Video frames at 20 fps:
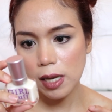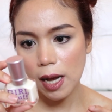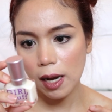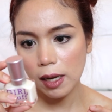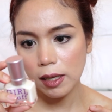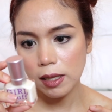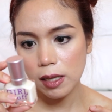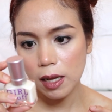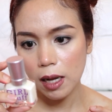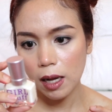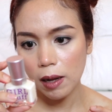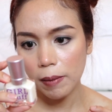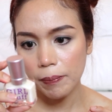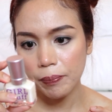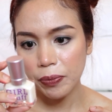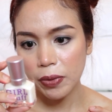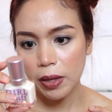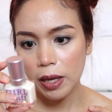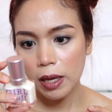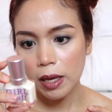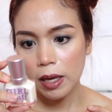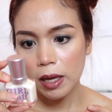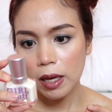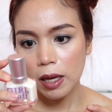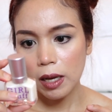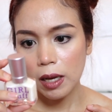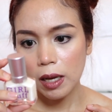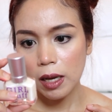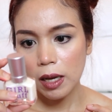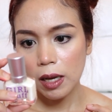sa akin na.
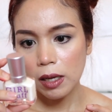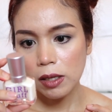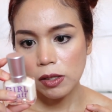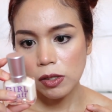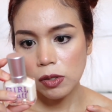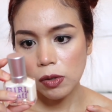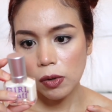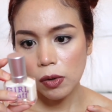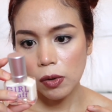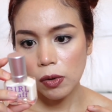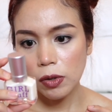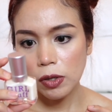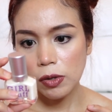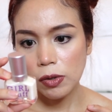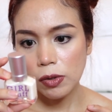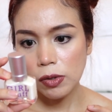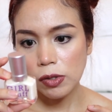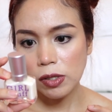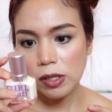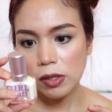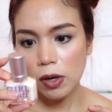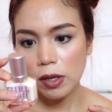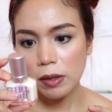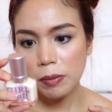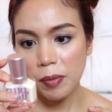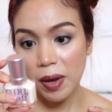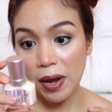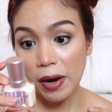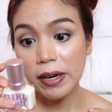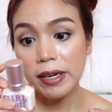So, use
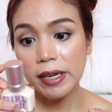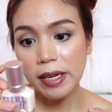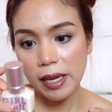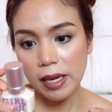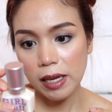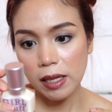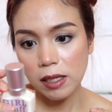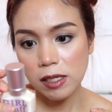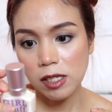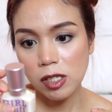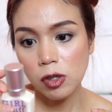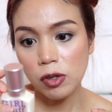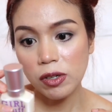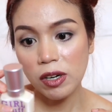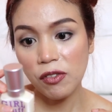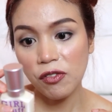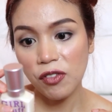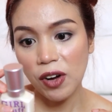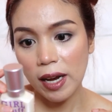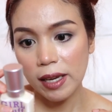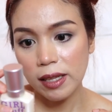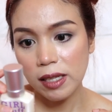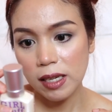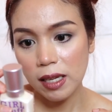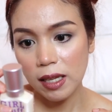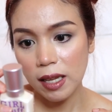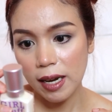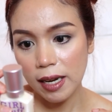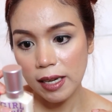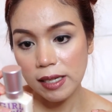on bare nails to
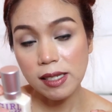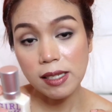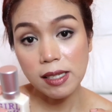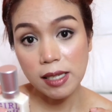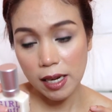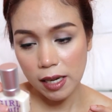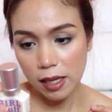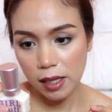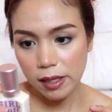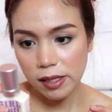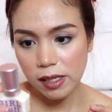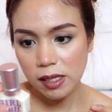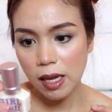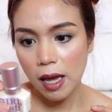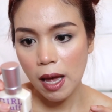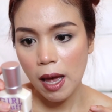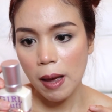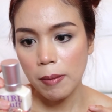revitalize nails.